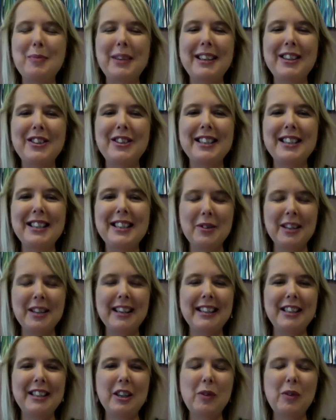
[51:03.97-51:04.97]
Because she sounds
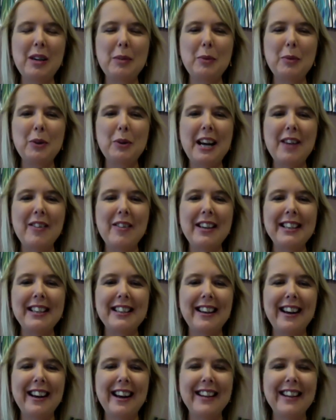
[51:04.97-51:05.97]
like an incredible
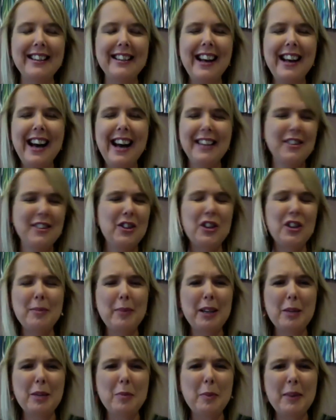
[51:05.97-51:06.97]
character, and hasn't she
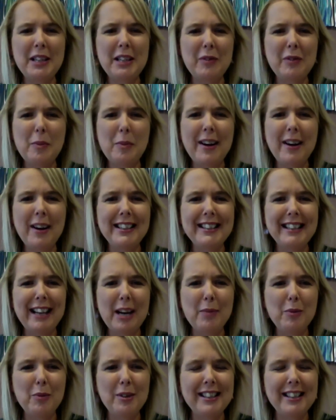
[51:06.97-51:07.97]
become a bit of a minor
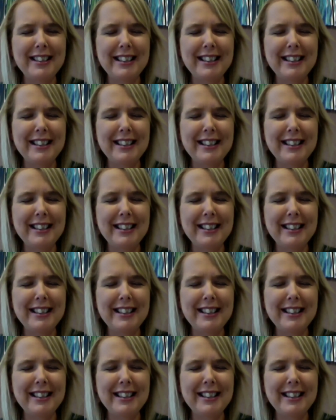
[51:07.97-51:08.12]
celebrity since